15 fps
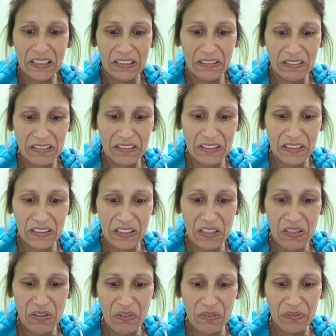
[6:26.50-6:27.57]

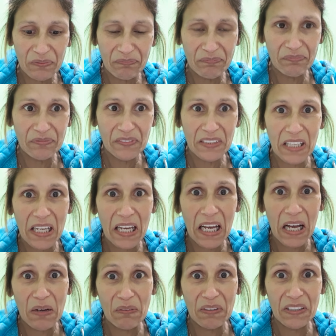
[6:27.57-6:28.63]
So,
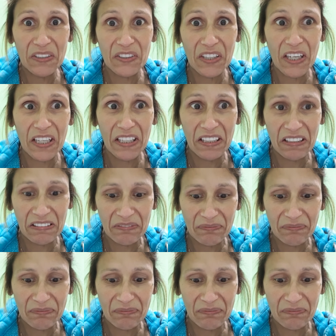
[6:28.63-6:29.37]
I'm gonna try it.